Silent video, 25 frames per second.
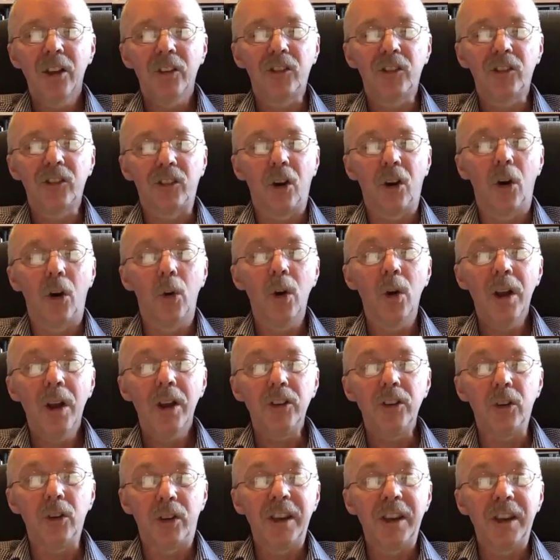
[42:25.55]
So
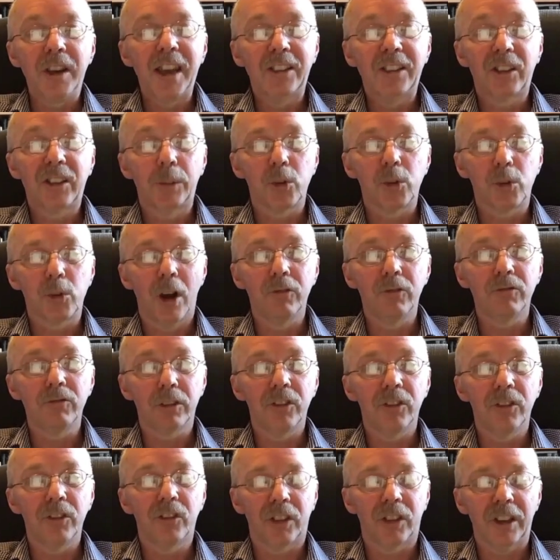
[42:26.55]
you can get up to
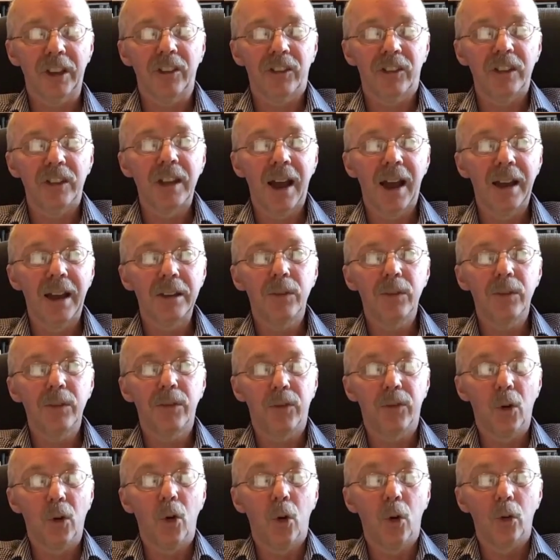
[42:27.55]
169
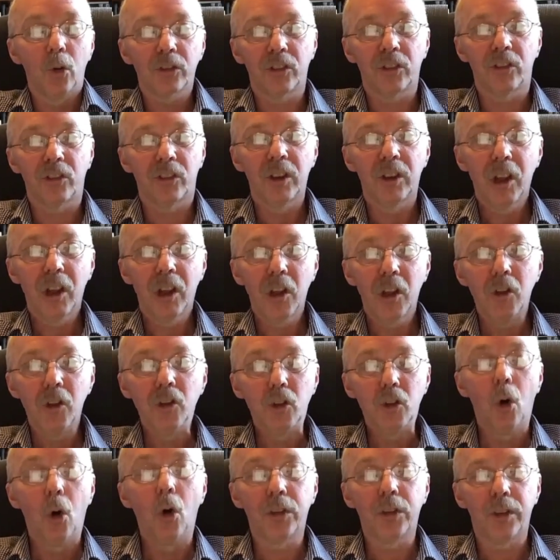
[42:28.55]
forts
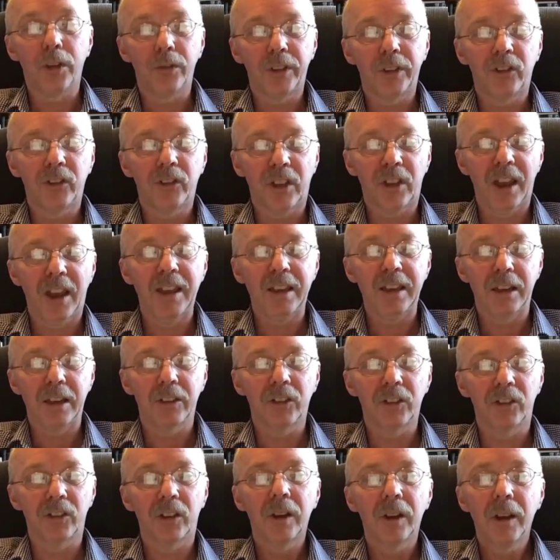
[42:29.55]
north of the
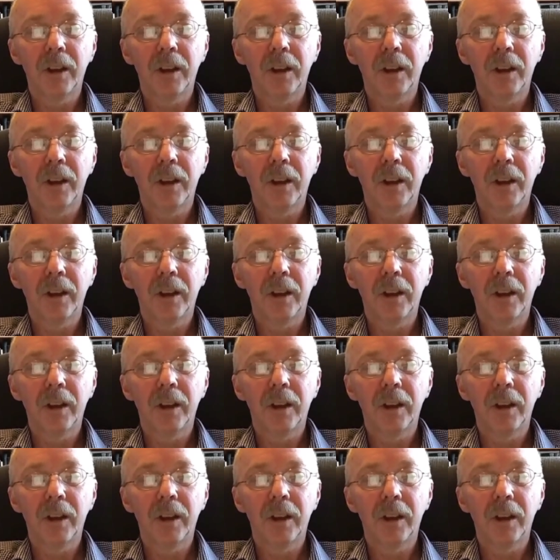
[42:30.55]
Tagus.